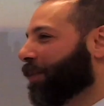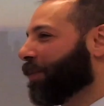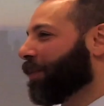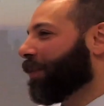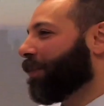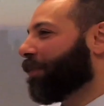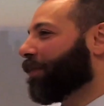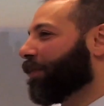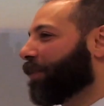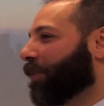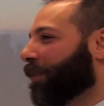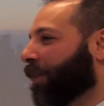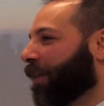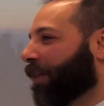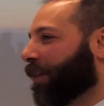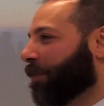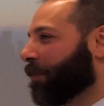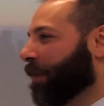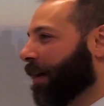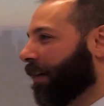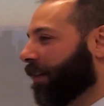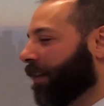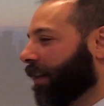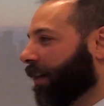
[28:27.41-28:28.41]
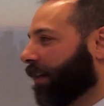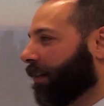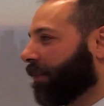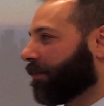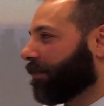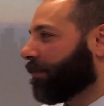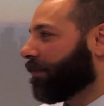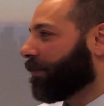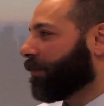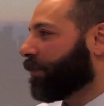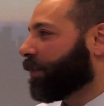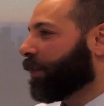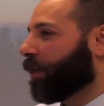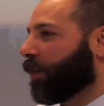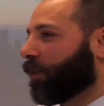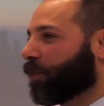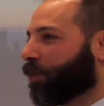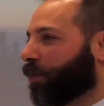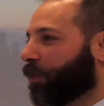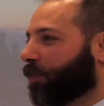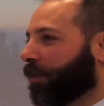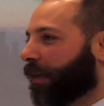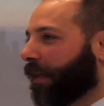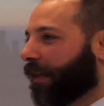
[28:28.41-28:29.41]
that you would have thought about like
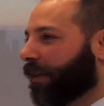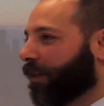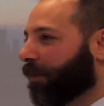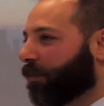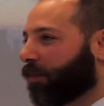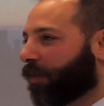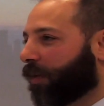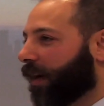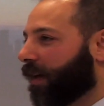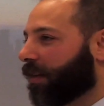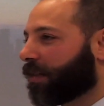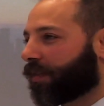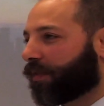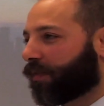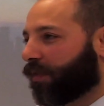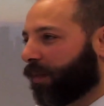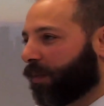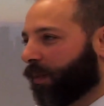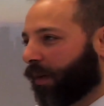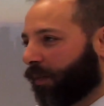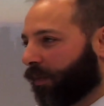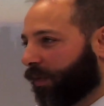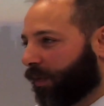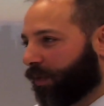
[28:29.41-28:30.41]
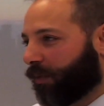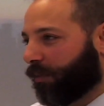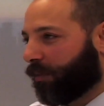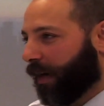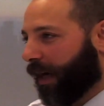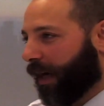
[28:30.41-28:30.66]
children being depressed from it, which